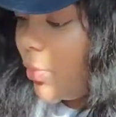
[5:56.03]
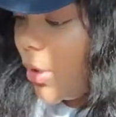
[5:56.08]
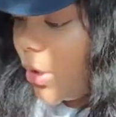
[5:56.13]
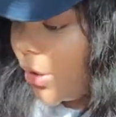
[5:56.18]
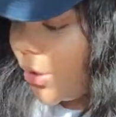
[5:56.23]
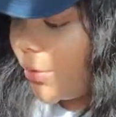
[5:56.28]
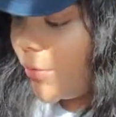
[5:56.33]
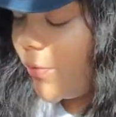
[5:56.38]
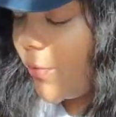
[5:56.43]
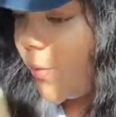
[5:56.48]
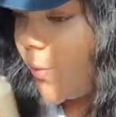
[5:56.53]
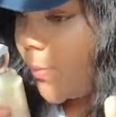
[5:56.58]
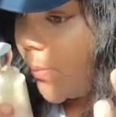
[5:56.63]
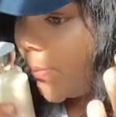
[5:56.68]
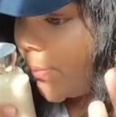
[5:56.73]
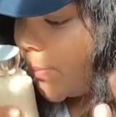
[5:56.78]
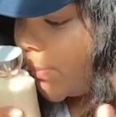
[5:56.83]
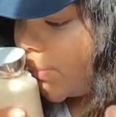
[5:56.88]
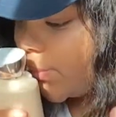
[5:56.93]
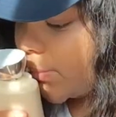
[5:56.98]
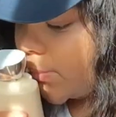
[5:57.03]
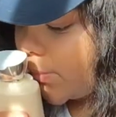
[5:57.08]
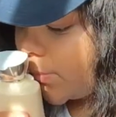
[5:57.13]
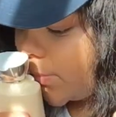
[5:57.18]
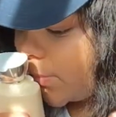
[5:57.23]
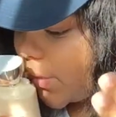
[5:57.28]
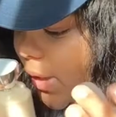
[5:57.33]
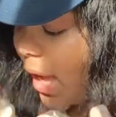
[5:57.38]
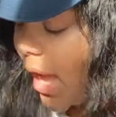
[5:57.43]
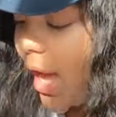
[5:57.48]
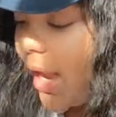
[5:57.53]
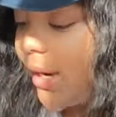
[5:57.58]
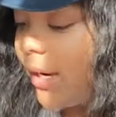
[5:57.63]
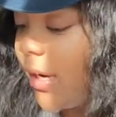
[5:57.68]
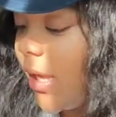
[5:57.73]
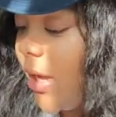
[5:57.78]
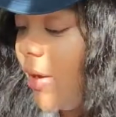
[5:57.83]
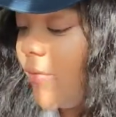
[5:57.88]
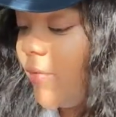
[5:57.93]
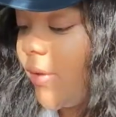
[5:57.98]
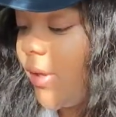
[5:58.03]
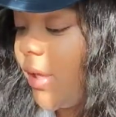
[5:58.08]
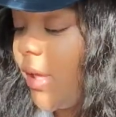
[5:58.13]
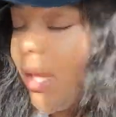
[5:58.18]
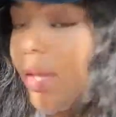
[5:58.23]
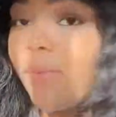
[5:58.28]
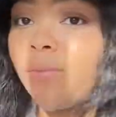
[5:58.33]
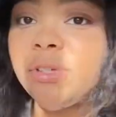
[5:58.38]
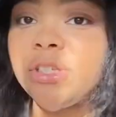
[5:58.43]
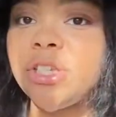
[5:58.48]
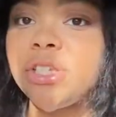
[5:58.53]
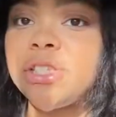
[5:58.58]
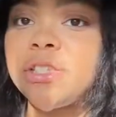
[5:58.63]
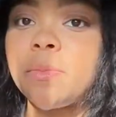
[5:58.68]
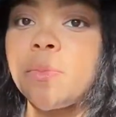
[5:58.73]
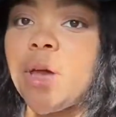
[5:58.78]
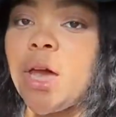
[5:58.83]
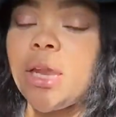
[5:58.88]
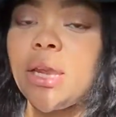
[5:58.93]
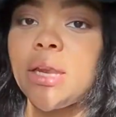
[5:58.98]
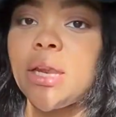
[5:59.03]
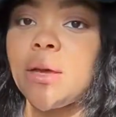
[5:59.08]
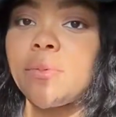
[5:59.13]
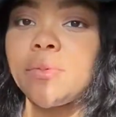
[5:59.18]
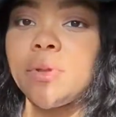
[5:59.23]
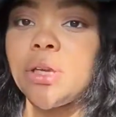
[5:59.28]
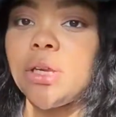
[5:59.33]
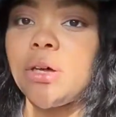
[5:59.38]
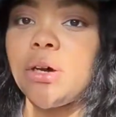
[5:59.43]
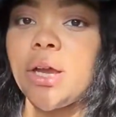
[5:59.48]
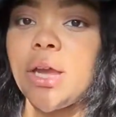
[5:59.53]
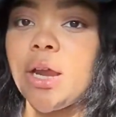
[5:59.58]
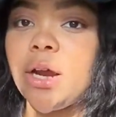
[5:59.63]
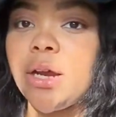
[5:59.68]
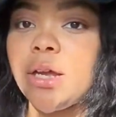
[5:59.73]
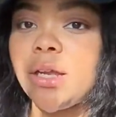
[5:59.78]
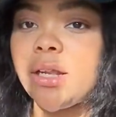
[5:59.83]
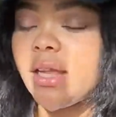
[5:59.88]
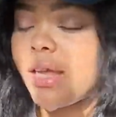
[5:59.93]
wonderful i love it it was just smelling up the little area